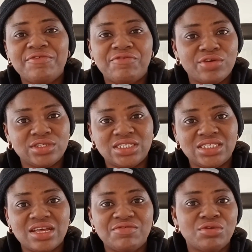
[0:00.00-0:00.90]

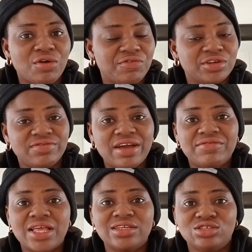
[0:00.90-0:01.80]
47 or
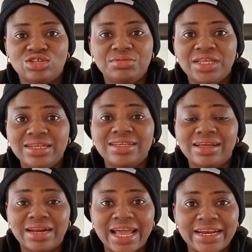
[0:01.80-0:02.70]
45,000, something
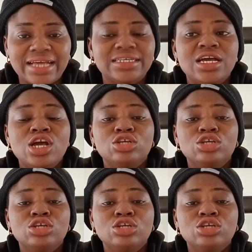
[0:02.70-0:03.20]
like that.